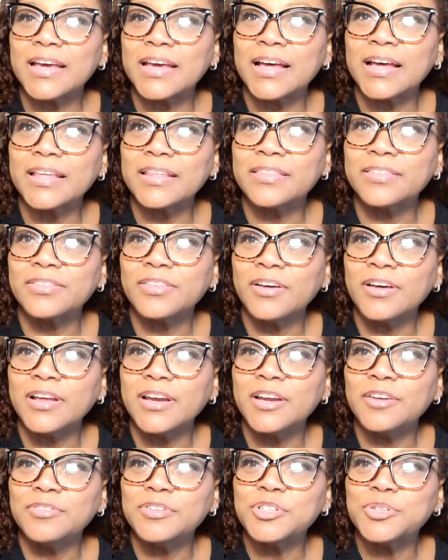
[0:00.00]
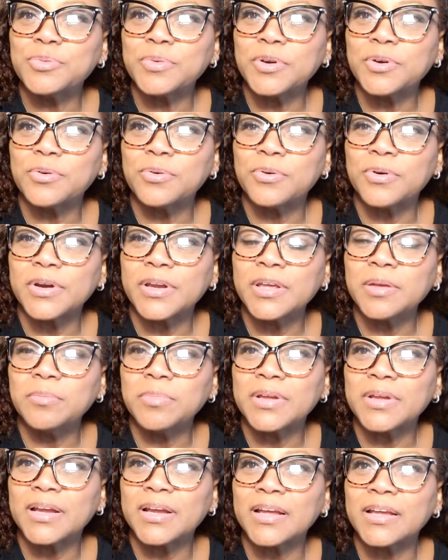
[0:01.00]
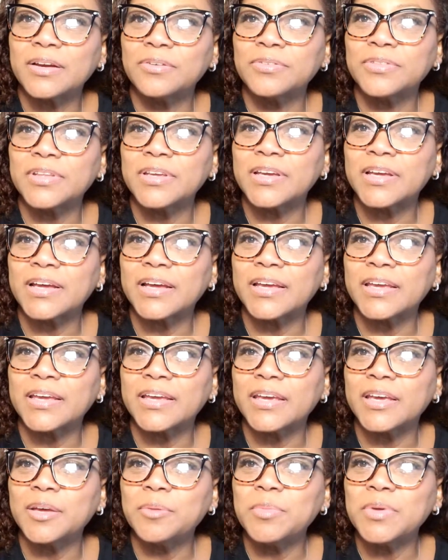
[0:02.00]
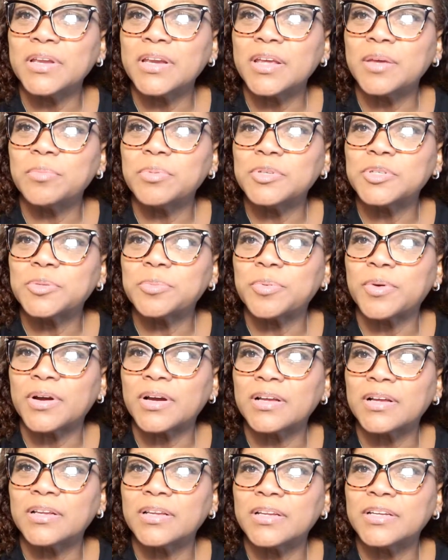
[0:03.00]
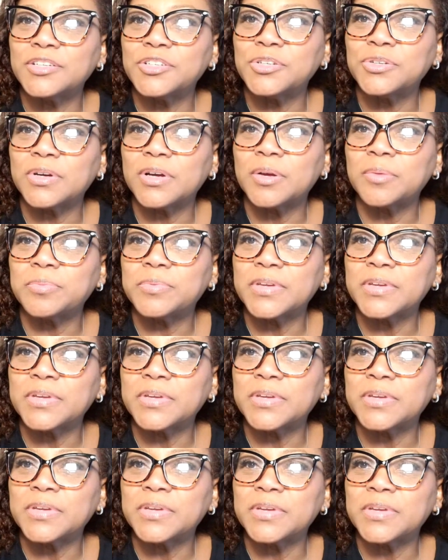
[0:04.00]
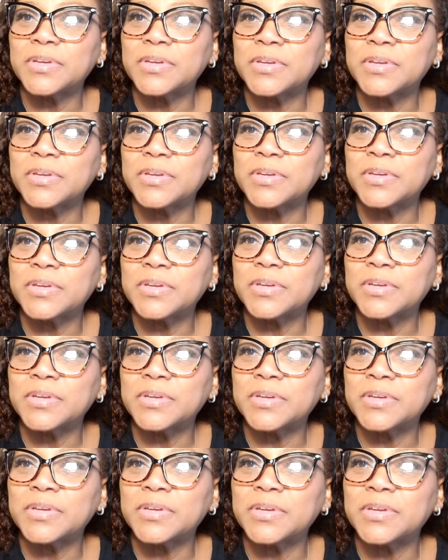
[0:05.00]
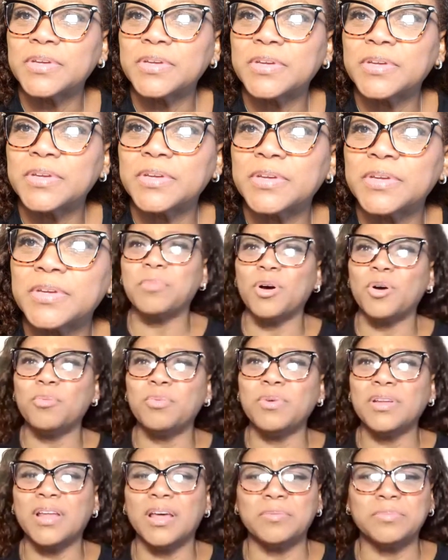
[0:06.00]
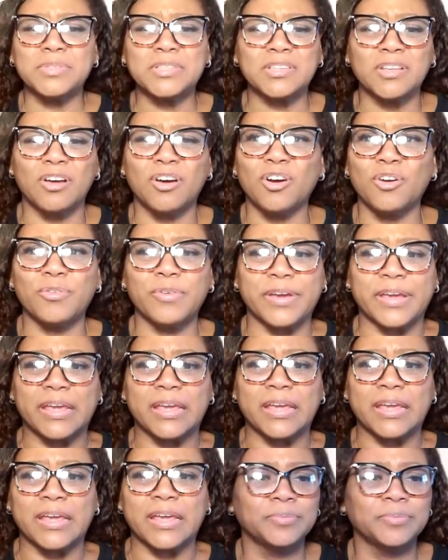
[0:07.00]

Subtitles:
I thought I was recording, but I don't think I am. Unable to provide unless you update to the latest version of Instagram. Oh, I'm sorry.